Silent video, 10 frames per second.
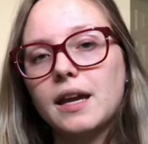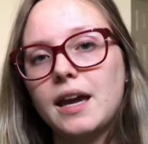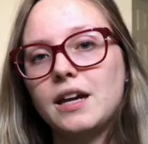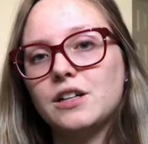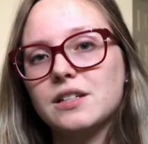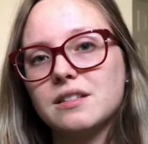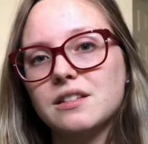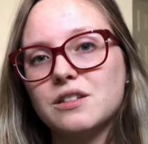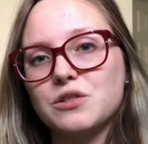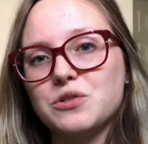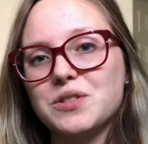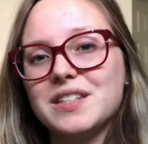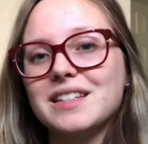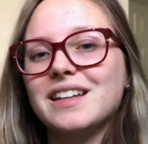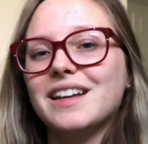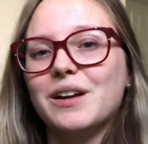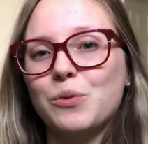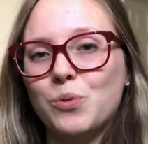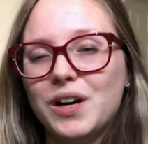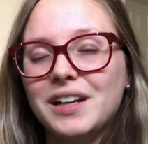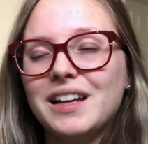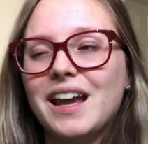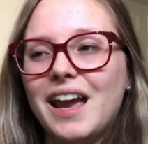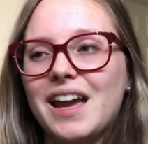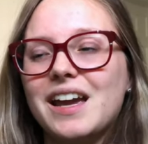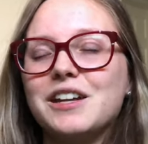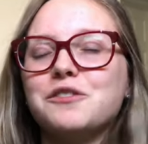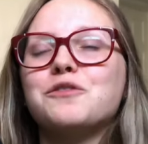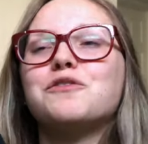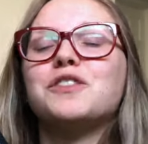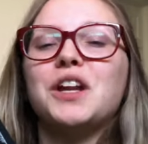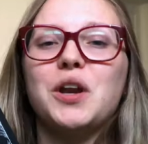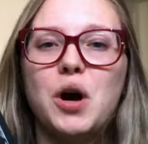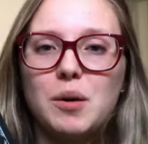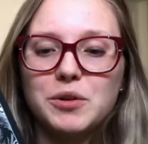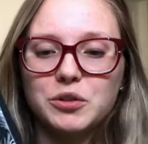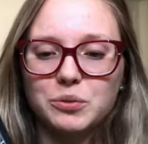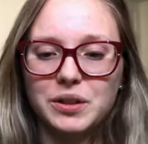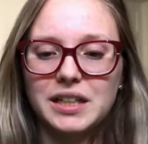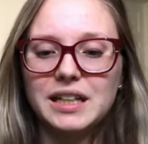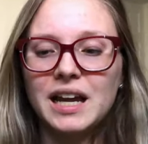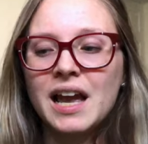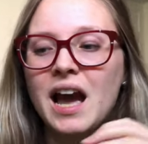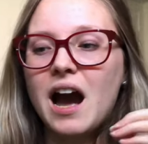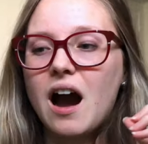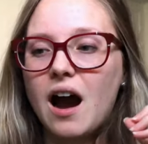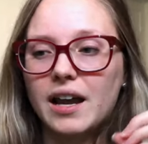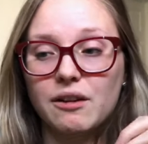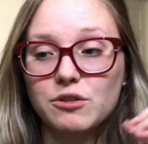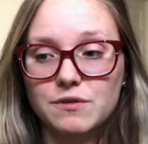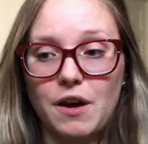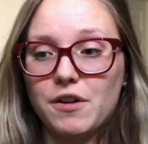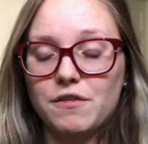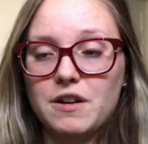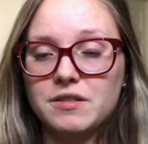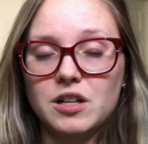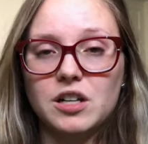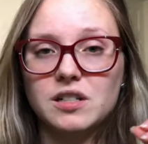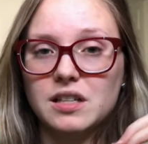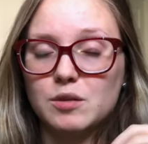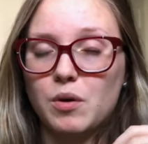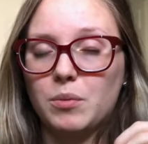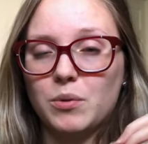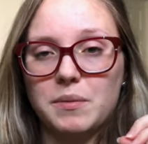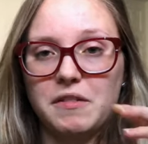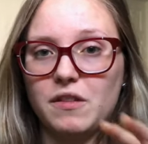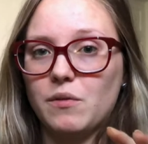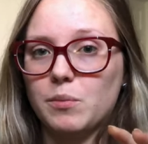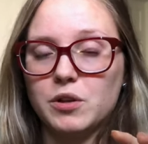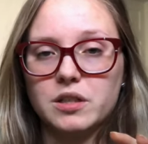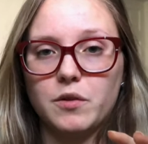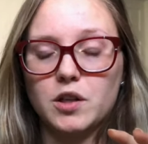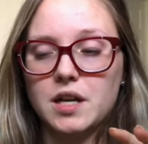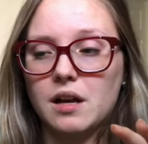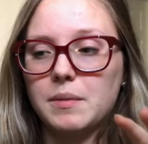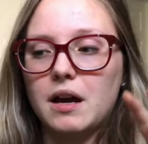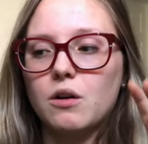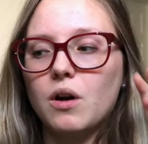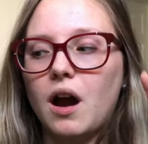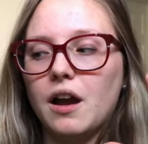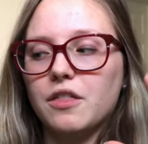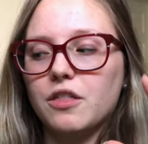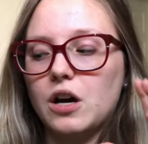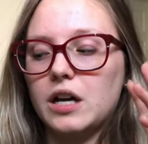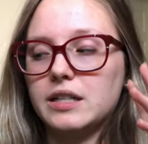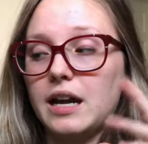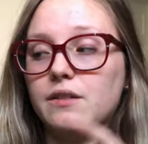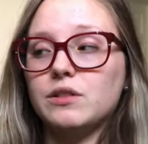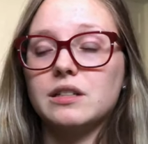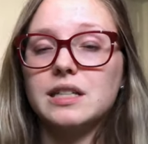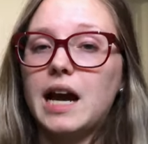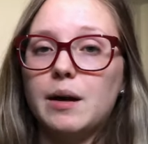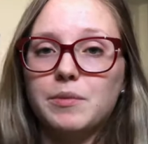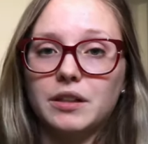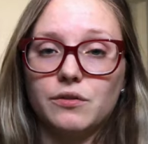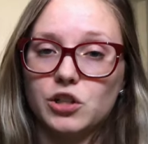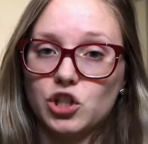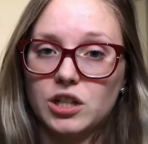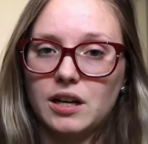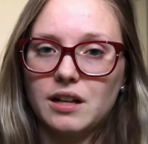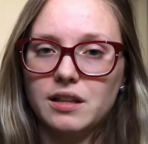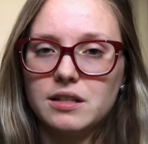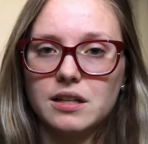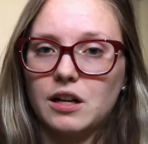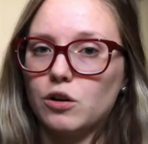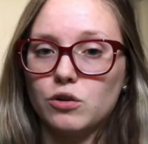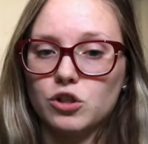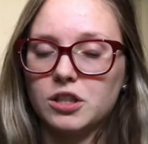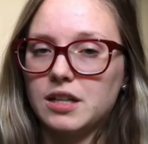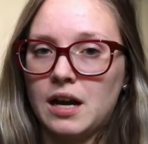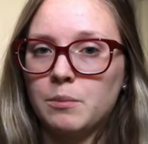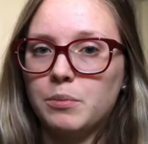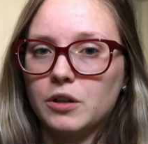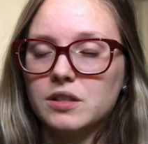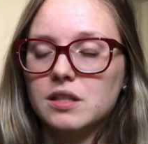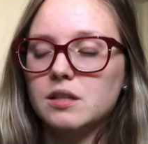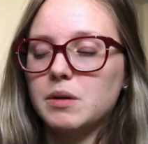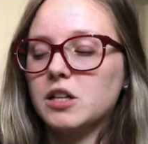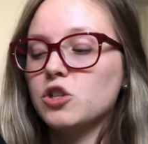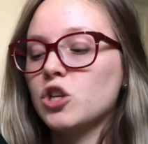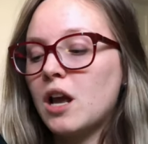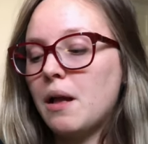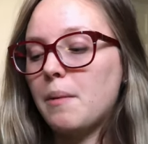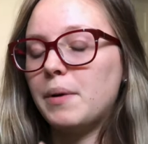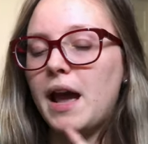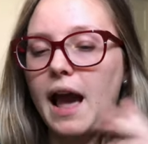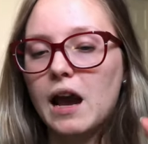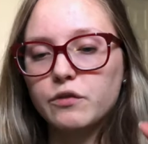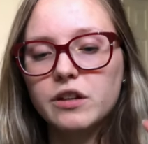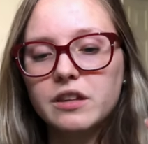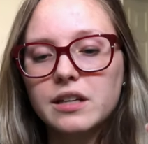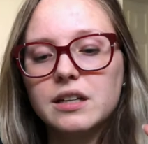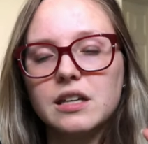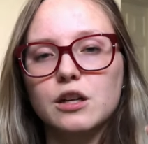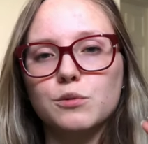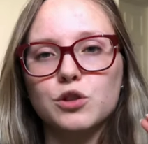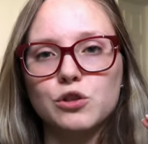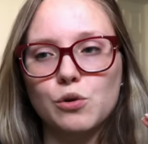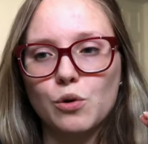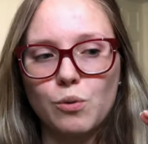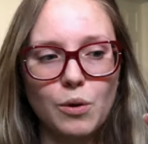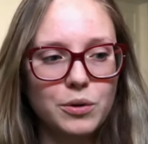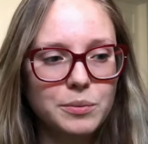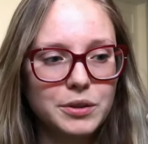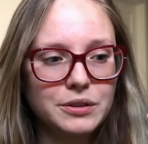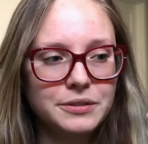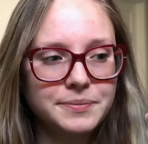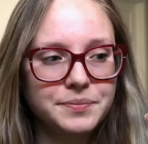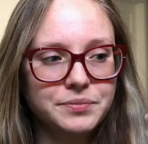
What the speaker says: Chaos ensues. What a phenomenal read. I give this 5 out of 5 stars. It's probably one of my favorite books of all time now. I even tabbed the living shit out of this, and I don't usually tab books this much, but everything in here was so quotable.